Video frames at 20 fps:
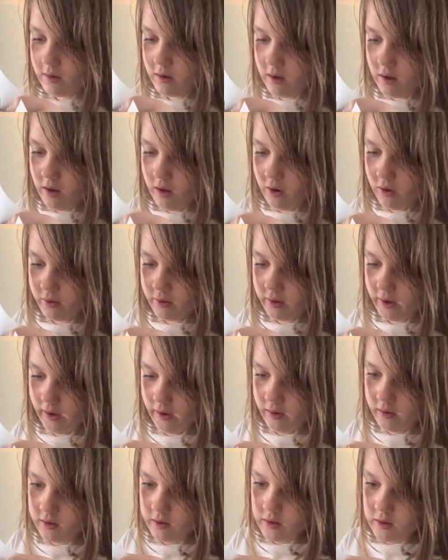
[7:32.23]
Okay,
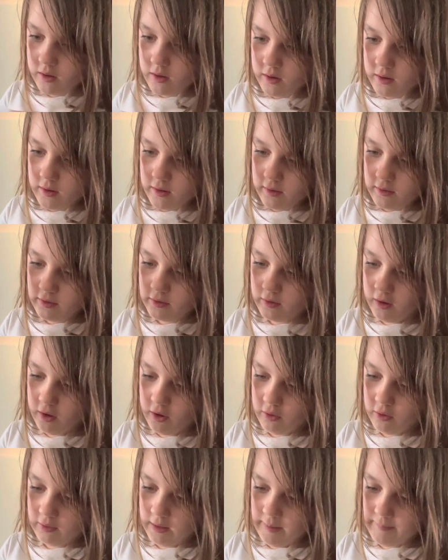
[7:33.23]

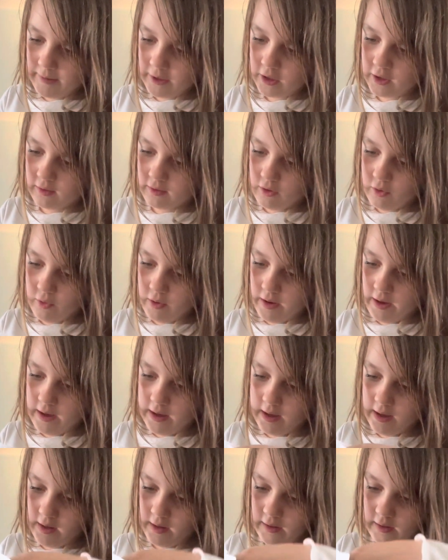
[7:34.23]
so let me just go
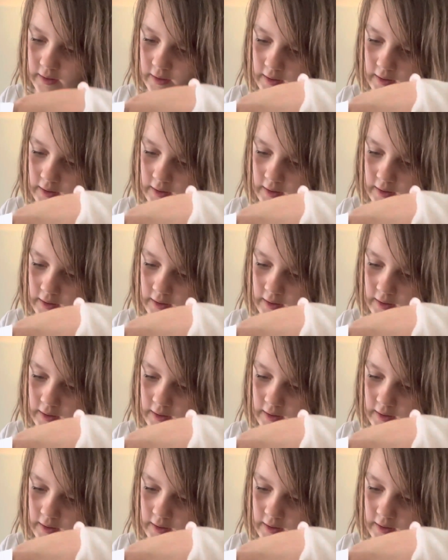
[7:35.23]
ahead